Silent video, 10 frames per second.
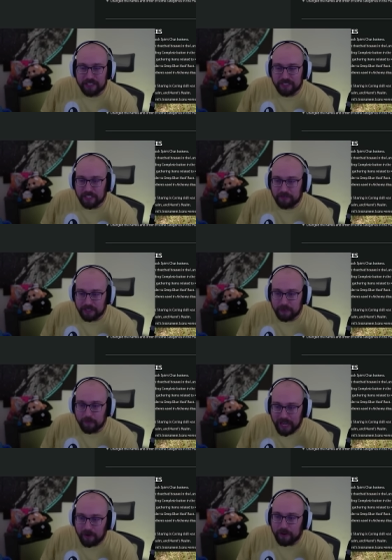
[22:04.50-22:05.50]
increase in
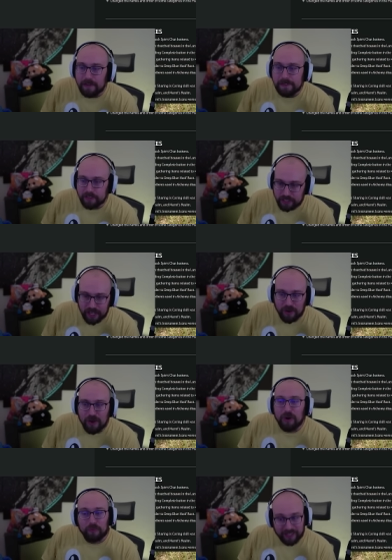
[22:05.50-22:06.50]
power. So,
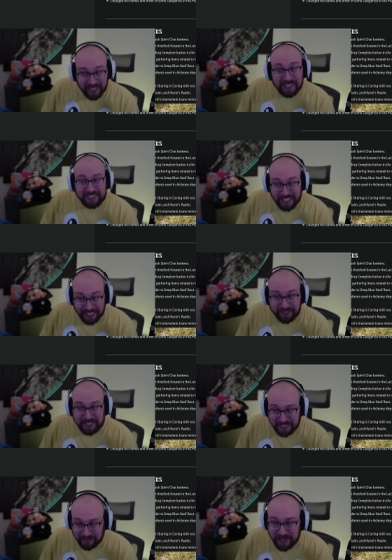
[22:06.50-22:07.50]
we're going to
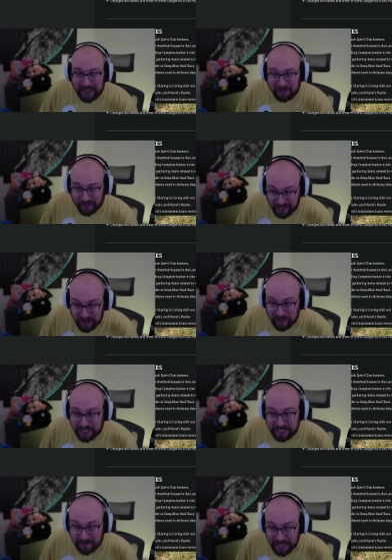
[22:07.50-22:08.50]
decrease the rate of recovery
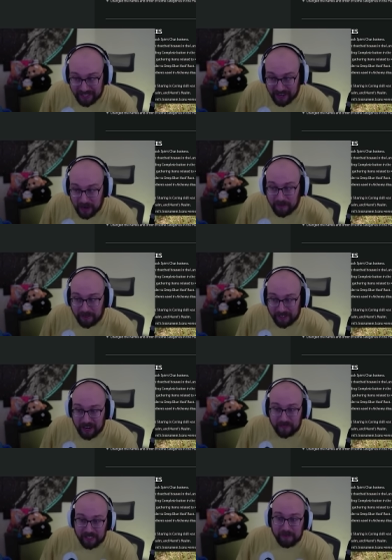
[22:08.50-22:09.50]
to make karma
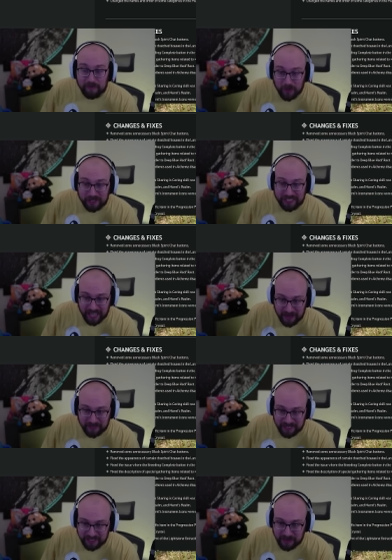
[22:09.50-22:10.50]
recovery more
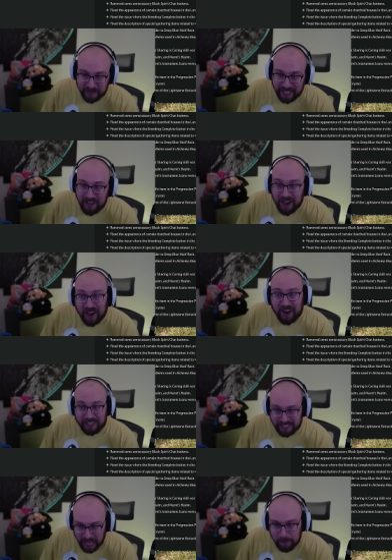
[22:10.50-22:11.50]
time-consuming.
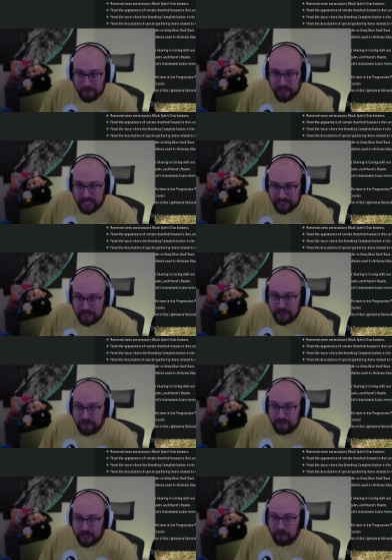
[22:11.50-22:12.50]
On top of this,
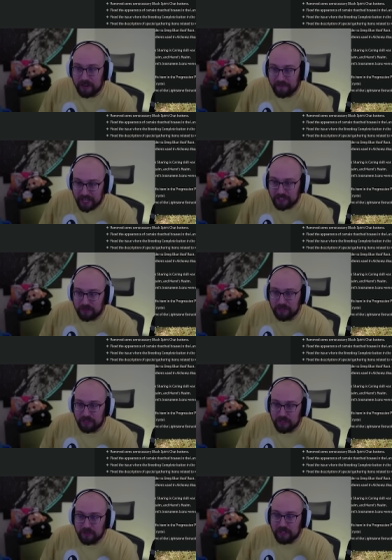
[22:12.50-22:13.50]
there were adventurers
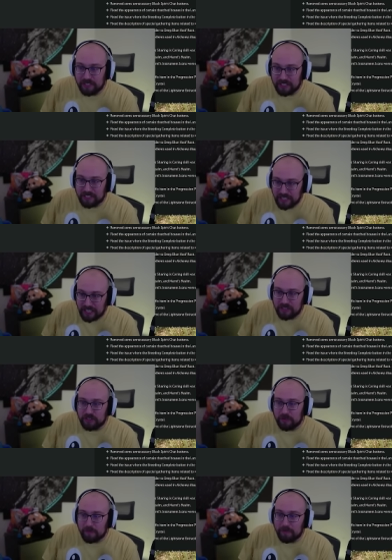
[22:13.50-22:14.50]
who continued
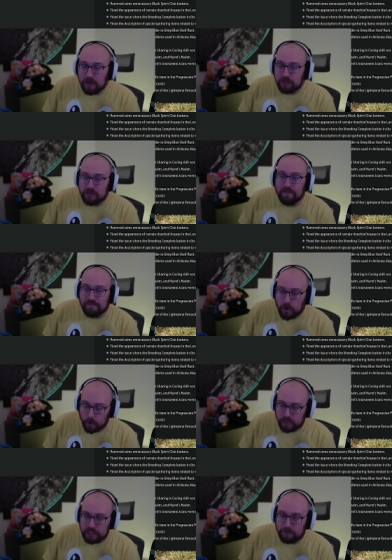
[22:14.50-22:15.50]
to impose
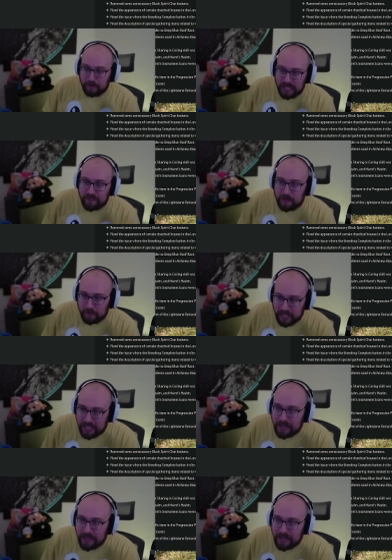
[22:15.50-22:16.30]
forced PvP